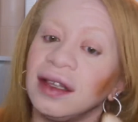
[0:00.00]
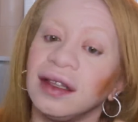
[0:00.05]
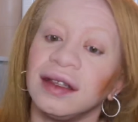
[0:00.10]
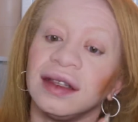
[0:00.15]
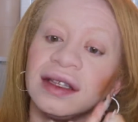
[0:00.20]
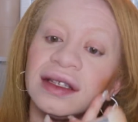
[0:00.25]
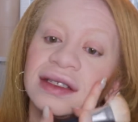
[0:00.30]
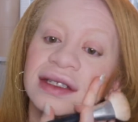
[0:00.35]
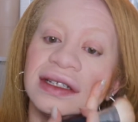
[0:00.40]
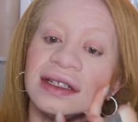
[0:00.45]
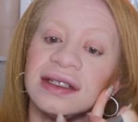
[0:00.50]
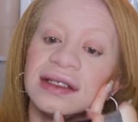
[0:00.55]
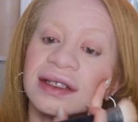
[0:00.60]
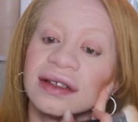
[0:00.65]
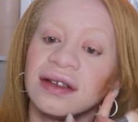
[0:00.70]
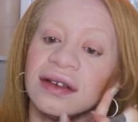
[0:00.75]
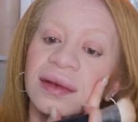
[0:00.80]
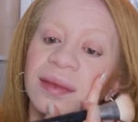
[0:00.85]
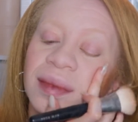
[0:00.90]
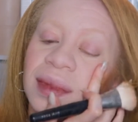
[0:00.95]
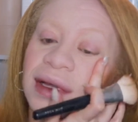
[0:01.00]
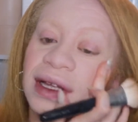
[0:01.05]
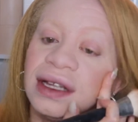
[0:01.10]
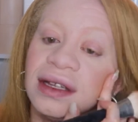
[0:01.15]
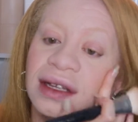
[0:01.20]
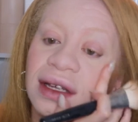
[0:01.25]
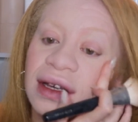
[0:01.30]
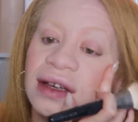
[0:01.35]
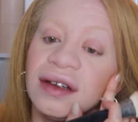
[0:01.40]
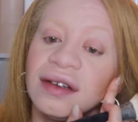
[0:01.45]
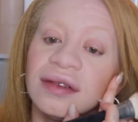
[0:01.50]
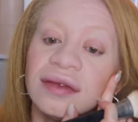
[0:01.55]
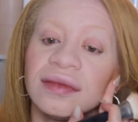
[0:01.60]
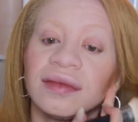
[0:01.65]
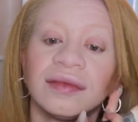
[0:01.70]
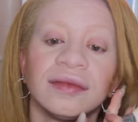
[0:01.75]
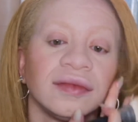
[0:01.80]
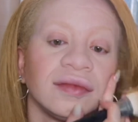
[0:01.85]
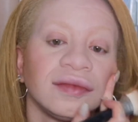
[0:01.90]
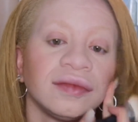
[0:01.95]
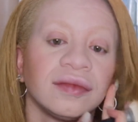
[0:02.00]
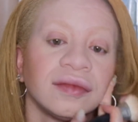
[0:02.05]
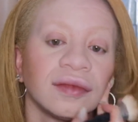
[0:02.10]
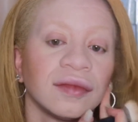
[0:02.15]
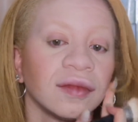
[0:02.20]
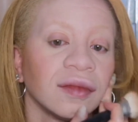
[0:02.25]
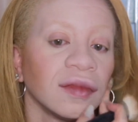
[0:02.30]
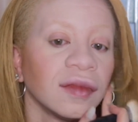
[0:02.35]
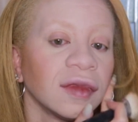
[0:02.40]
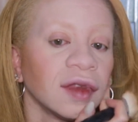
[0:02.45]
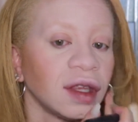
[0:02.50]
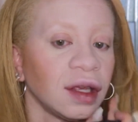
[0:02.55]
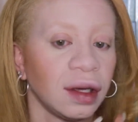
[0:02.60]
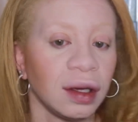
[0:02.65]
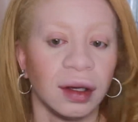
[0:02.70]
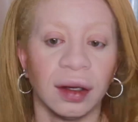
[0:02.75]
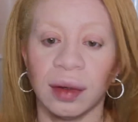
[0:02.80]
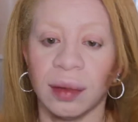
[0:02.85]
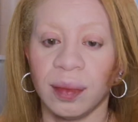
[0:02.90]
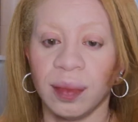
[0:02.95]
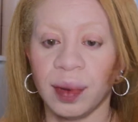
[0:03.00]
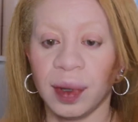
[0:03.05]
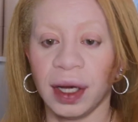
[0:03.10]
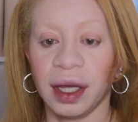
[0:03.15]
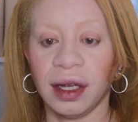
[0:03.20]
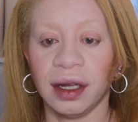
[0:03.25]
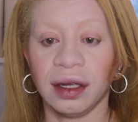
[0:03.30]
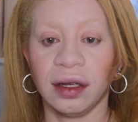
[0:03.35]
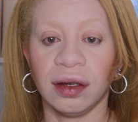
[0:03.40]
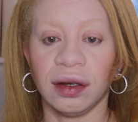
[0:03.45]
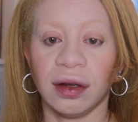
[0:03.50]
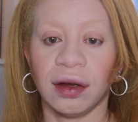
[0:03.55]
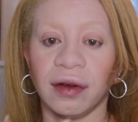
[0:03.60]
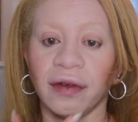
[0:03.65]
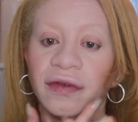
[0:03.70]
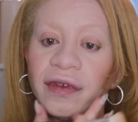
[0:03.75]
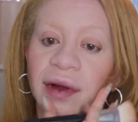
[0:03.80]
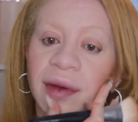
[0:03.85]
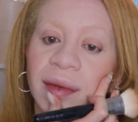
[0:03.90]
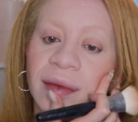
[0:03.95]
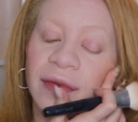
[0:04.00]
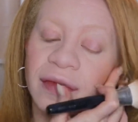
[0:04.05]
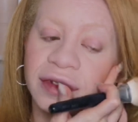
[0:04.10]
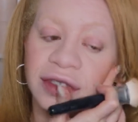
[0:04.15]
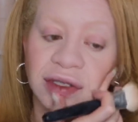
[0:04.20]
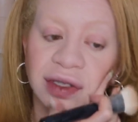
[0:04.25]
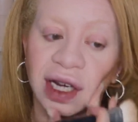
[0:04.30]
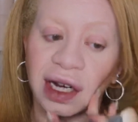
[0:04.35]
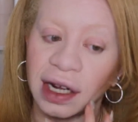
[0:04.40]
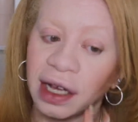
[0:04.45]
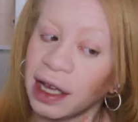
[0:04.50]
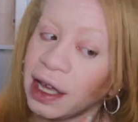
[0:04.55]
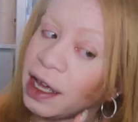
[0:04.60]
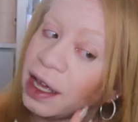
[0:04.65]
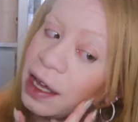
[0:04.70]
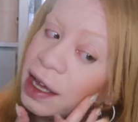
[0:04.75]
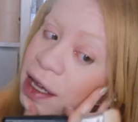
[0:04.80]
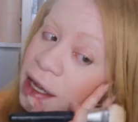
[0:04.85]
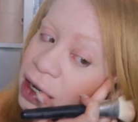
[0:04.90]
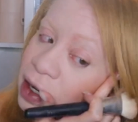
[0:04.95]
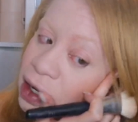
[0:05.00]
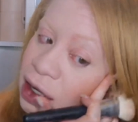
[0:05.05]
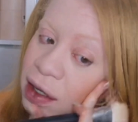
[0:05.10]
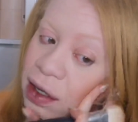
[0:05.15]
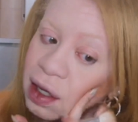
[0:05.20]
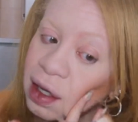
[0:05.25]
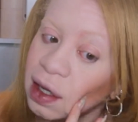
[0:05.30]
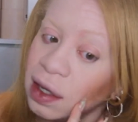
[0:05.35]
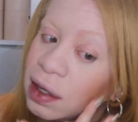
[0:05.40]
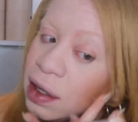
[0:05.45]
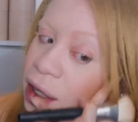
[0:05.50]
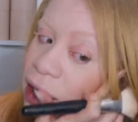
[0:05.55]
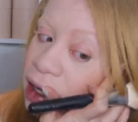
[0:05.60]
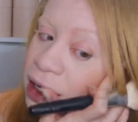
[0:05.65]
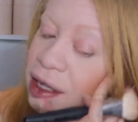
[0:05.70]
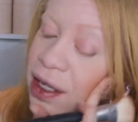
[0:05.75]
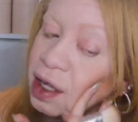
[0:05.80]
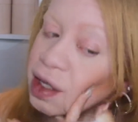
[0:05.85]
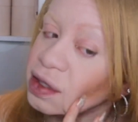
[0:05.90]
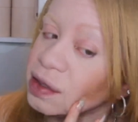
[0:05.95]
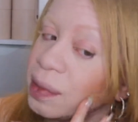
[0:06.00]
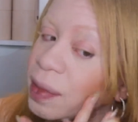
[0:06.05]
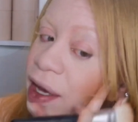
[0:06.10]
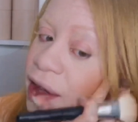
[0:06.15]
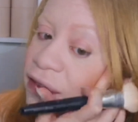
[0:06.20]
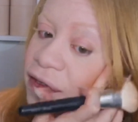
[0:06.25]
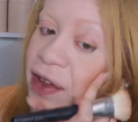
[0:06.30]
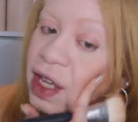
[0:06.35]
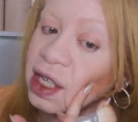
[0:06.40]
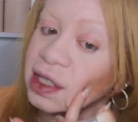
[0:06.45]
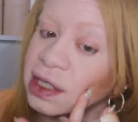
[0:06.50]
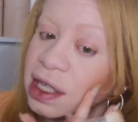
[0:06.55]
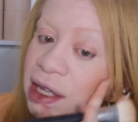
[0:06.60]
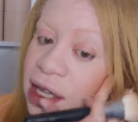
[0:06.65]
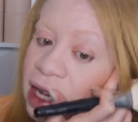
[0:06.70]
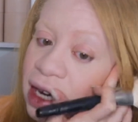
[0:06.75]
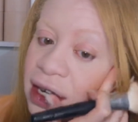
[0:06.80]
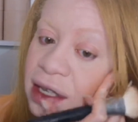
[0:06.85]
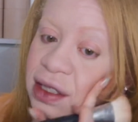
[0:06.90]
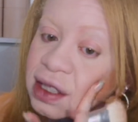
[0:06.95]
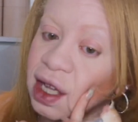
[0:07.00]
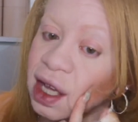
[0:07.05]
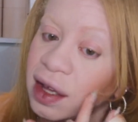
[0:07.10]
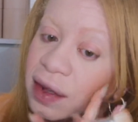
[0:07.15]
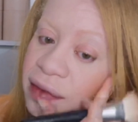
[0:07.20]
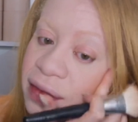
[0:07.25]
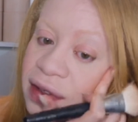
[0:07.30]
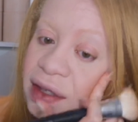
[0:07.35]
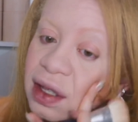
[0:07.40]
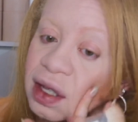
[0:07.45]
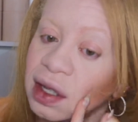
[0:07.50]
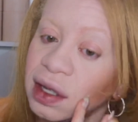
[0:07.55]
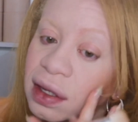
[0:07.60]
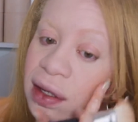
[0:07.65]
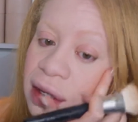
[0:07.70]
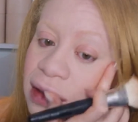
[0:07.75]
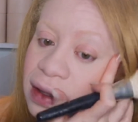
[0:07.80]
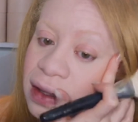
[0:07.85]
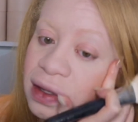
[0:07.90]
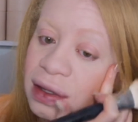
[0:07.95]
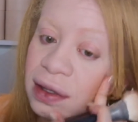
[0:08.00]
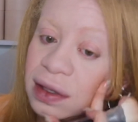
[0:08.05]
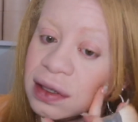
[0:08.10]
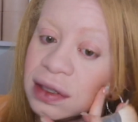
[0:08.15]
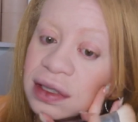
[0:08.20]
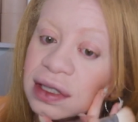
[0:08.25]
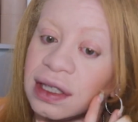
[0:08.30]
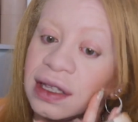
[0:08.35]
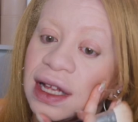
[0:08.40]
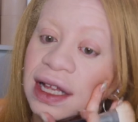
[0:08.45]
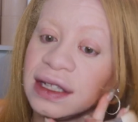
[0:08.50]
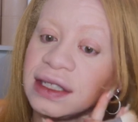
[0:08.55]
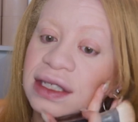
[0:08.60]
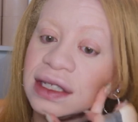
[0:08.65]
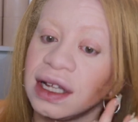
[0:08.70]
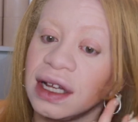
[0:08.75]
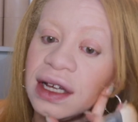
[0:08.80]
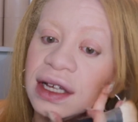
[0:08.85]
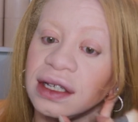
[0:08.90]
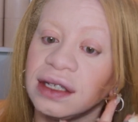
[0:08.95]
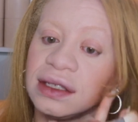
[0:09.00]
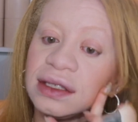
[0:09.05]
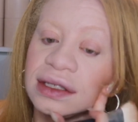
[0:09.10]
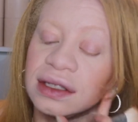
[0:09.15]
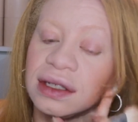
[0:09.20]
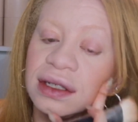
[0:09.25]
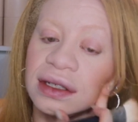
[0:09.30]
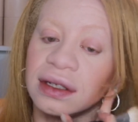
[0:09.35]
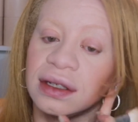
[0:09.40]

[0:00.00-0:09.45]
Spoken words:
This needs a good blend down. But, you know, from straight ahead, it gives my face a lot of depth. So that's nice.